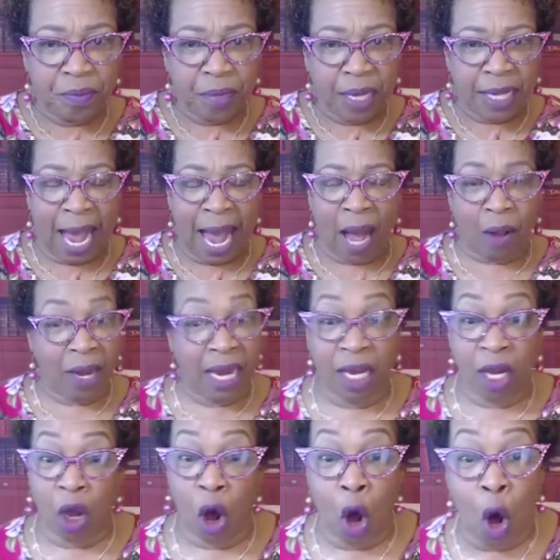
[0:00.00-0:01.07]
Now, in the
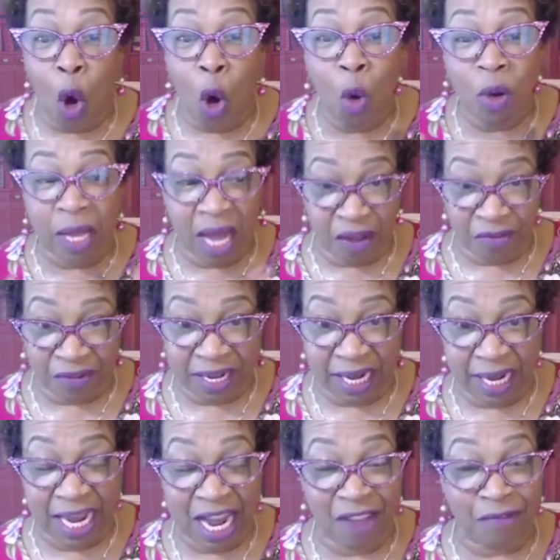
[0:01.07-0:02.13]
old
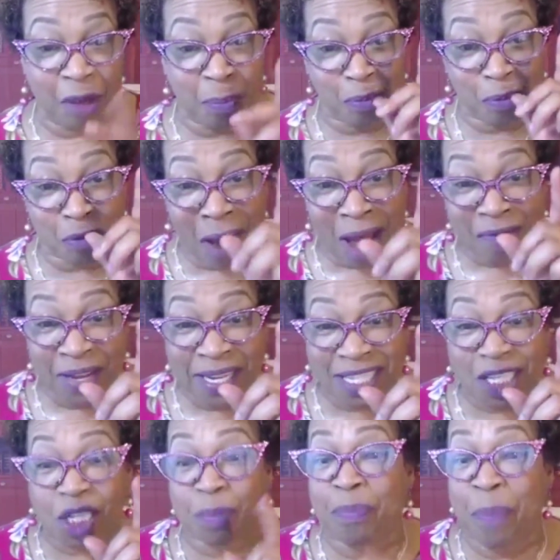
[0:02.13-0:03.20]
covenant, if a prophet
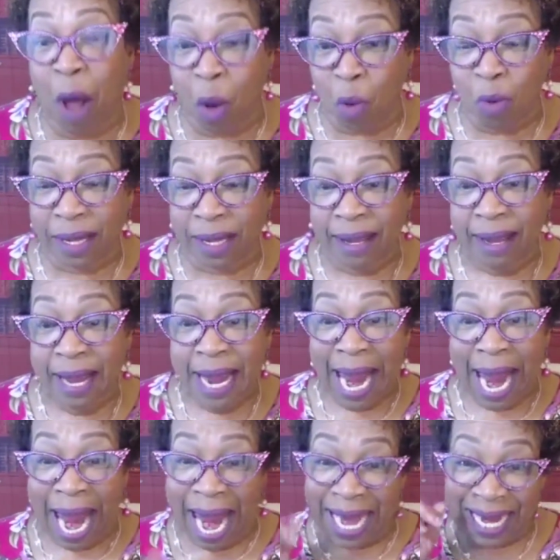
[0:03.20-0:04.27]
spoke
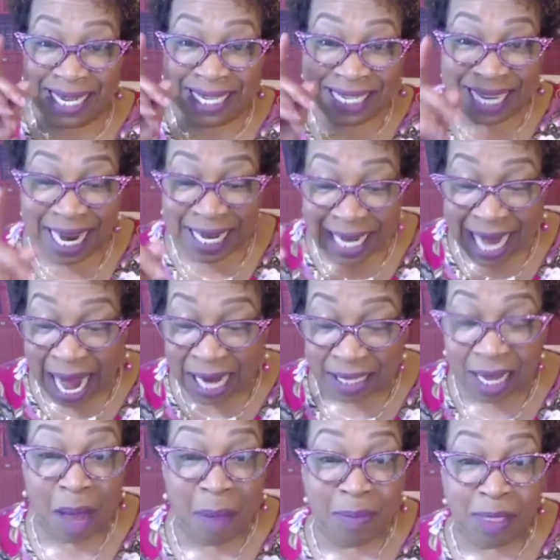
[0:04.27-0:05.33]
and it did not
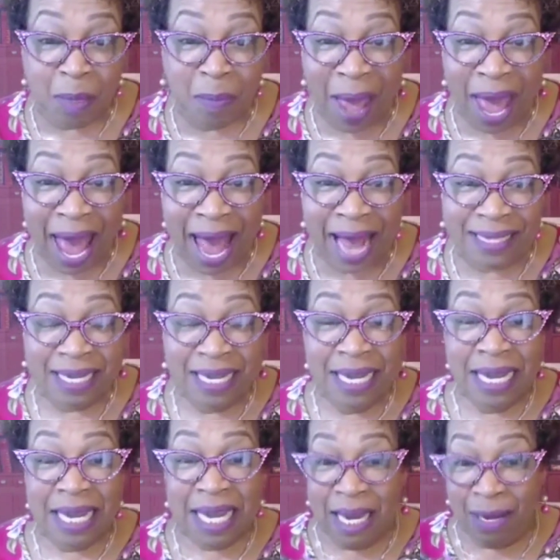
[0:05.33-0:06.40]
come to pass,
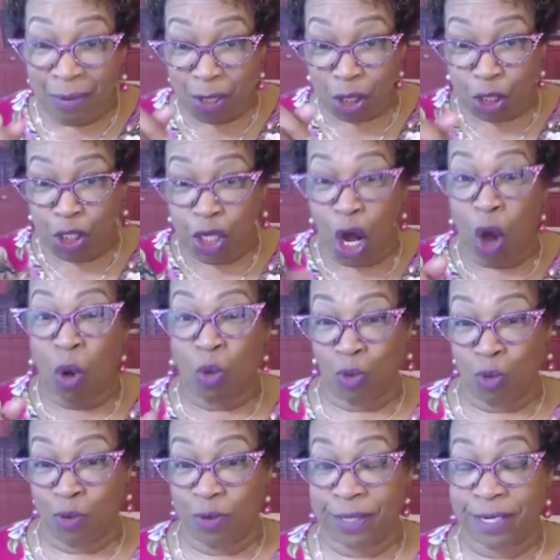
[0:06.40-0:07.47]
he was
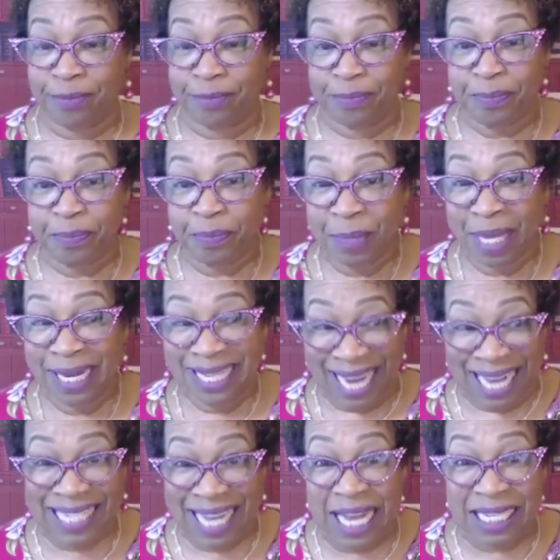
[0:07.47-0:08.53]
stoned.
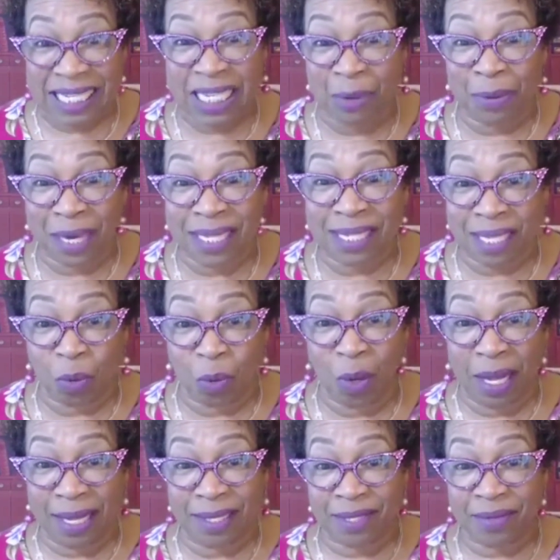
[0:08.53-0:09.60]
That's how serious it
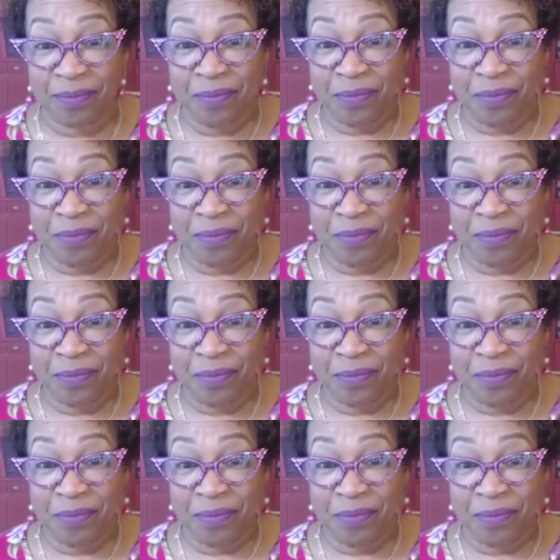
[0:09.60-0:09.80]
was.